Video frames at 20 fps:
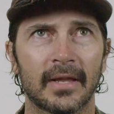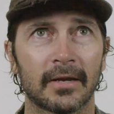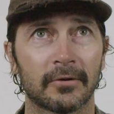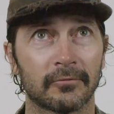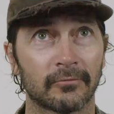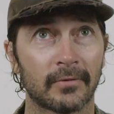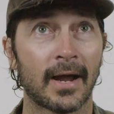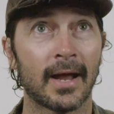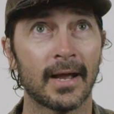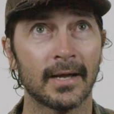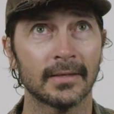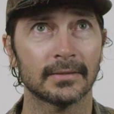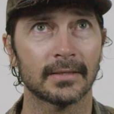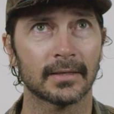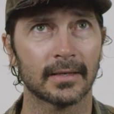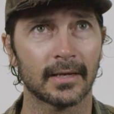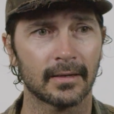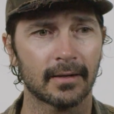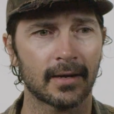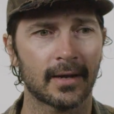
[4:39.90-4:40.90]
like grass,
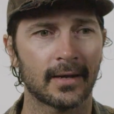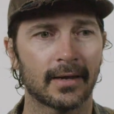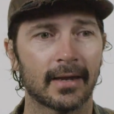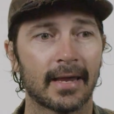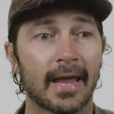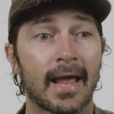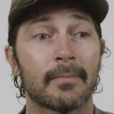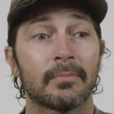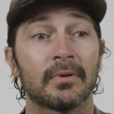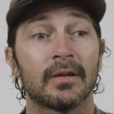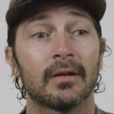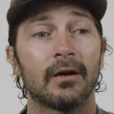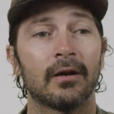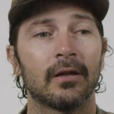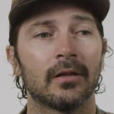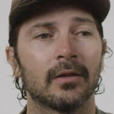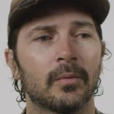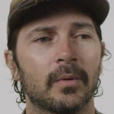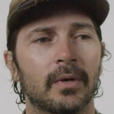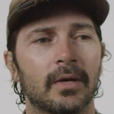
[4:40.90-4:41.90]
like I'd kind of gapped it
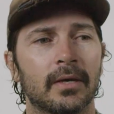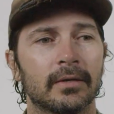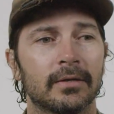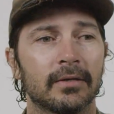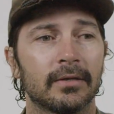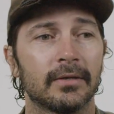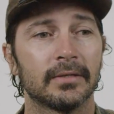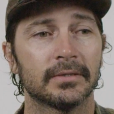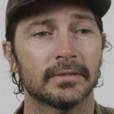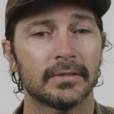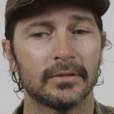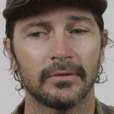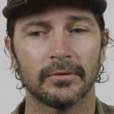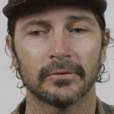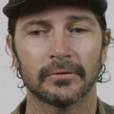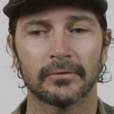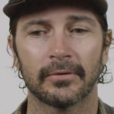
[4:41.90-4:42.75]
all the way into this little